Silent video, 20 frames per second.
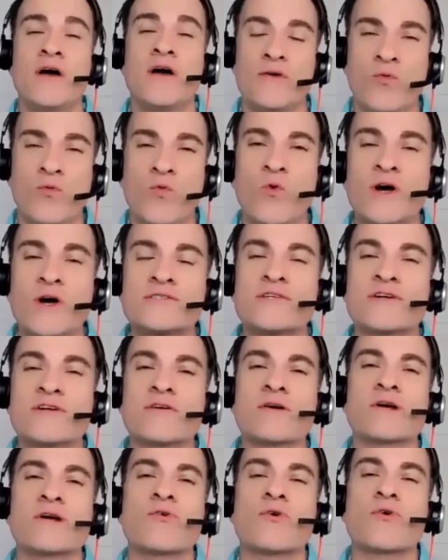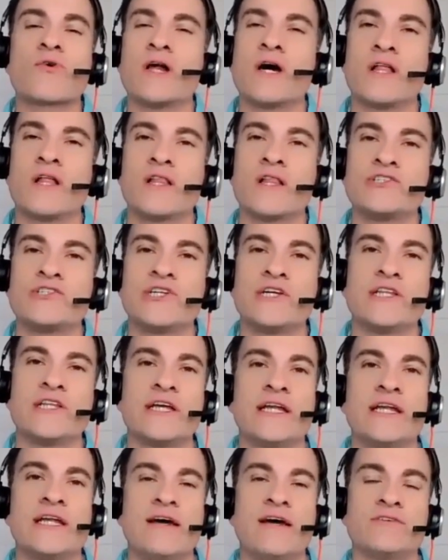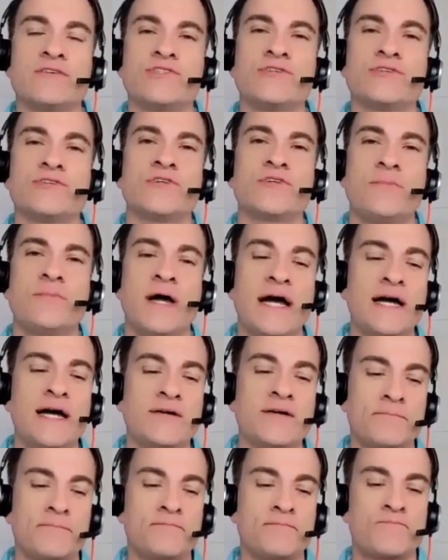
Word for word: was there a chronology that now as you look back